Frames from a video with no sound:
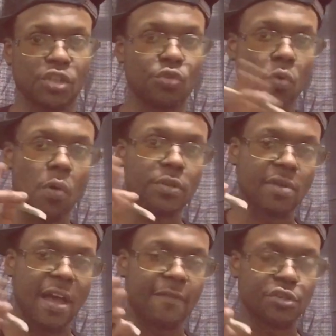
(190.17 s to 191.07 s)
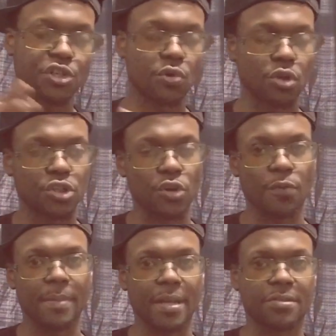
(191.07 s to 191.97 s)
You always gonna have a
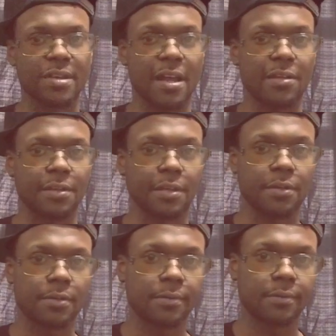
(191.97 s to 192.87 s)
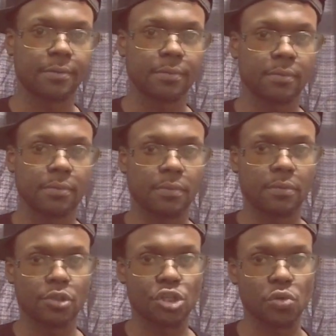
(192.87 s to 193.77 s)
short-term mentality.
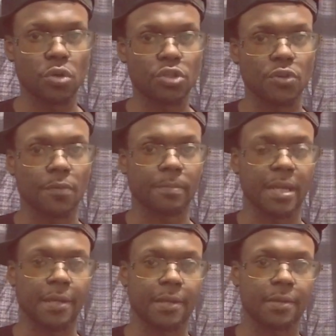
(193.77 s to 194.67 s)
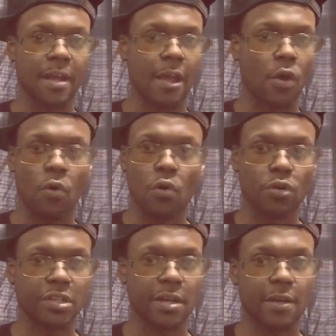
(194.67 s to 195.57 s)
Short-term thinking at
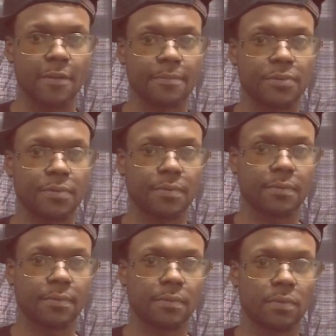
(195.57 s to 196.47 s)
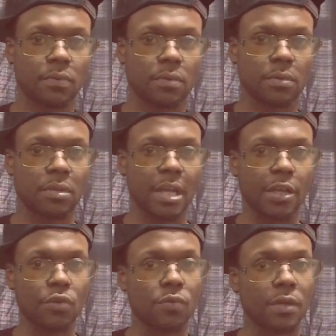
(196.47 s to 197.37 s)
all times.
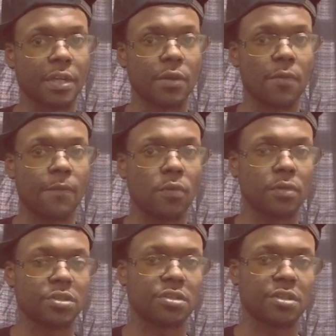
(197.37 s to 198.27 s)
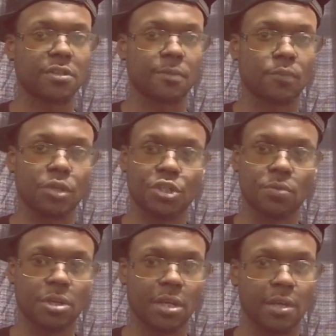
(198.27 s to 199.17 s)
Thinking you could get over on the system, which
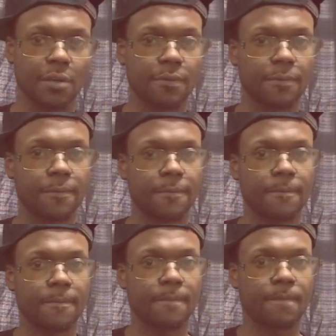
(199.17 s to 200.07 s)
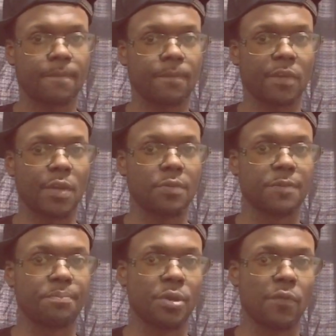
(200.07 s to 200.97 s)
you can't. It
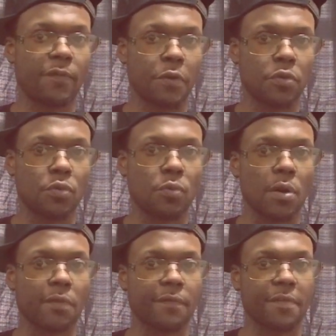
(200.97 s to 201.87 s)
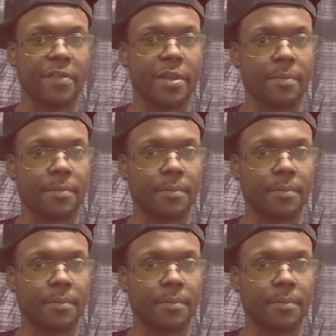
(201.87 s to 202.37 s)
was built for you to work for them.